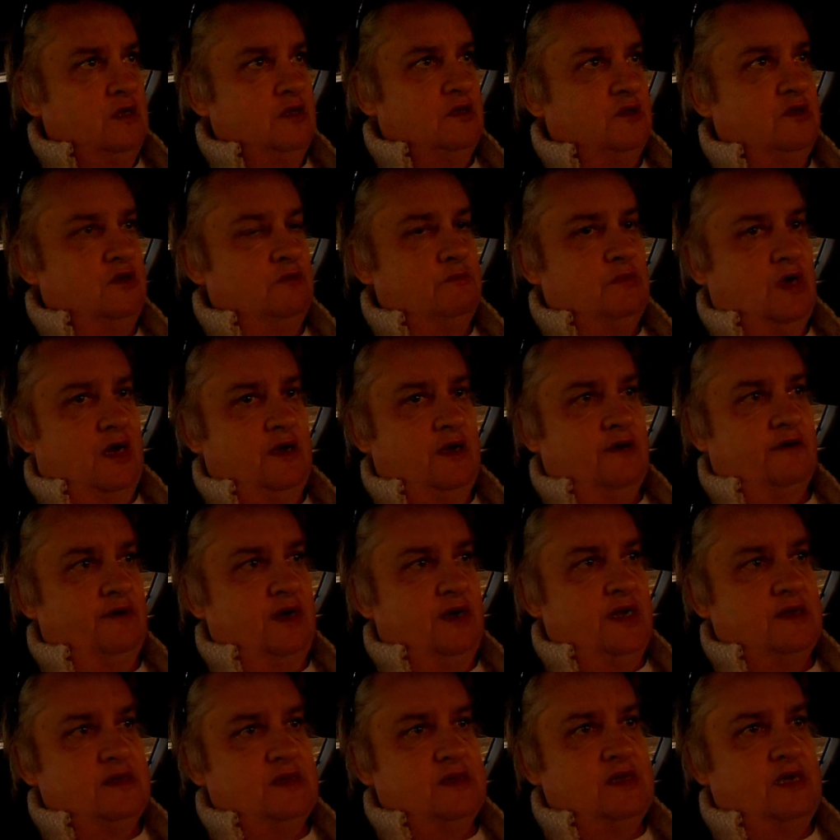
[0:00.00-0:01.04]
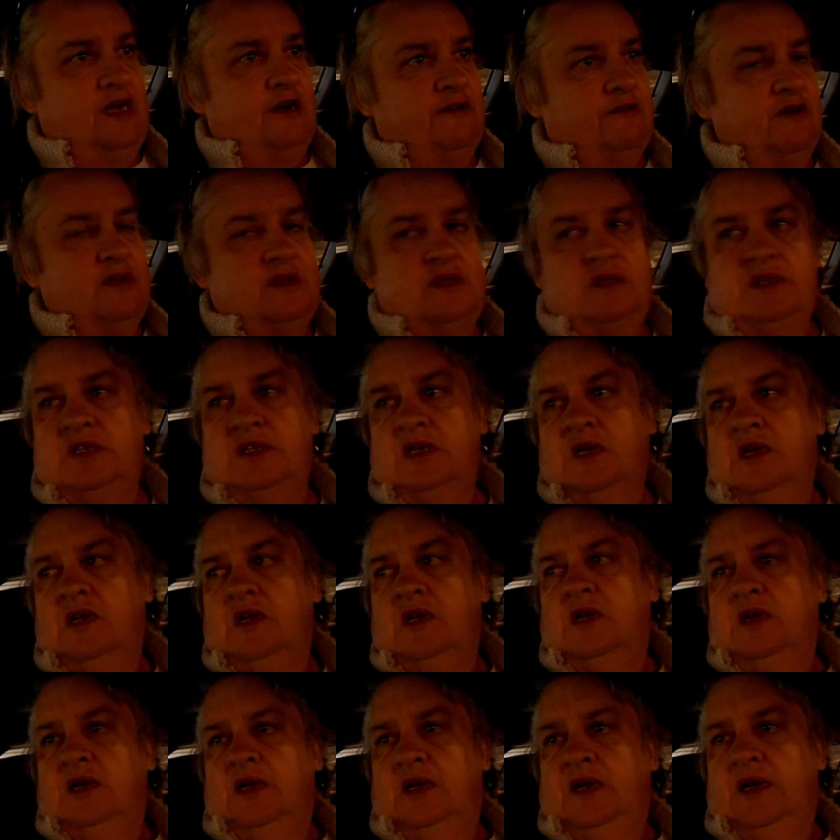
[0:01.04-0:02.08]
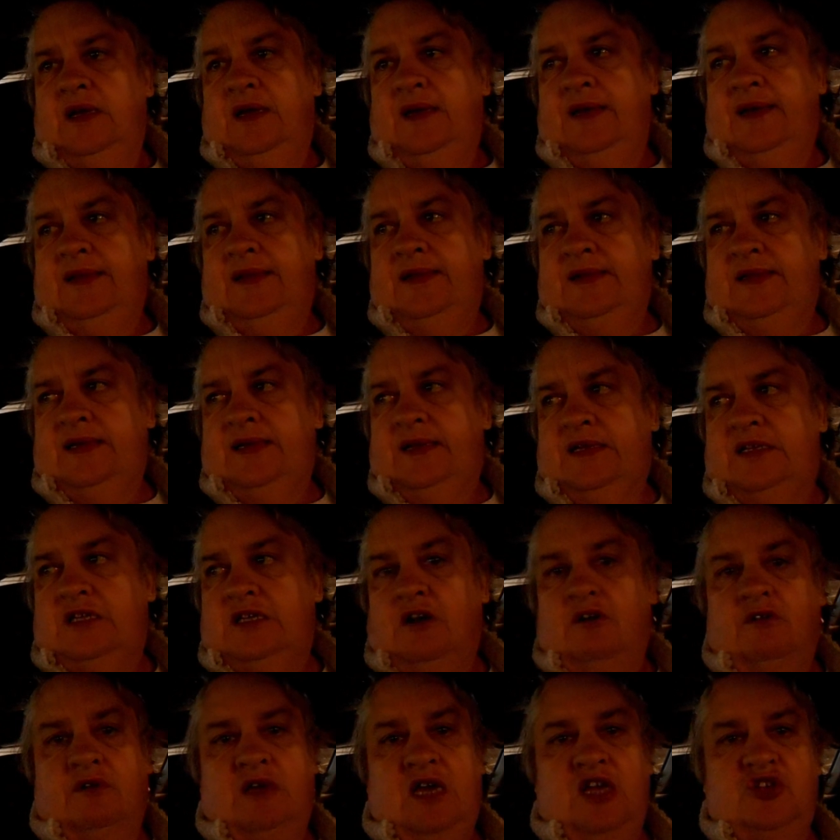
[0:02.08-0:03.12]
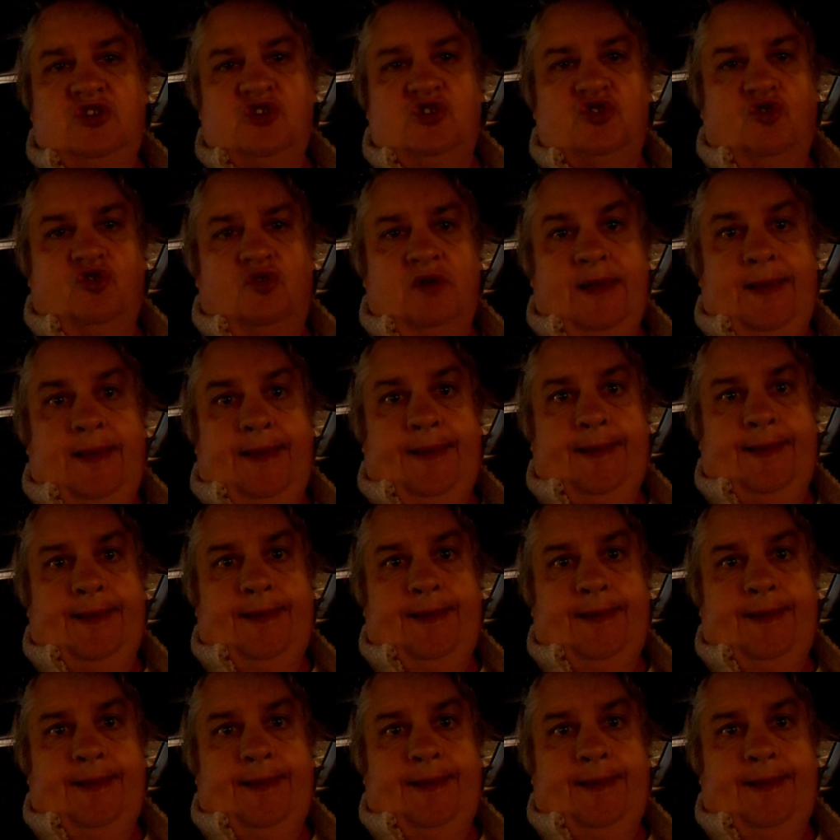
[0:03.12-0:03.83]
do my errands, and so I'll catch you shortly.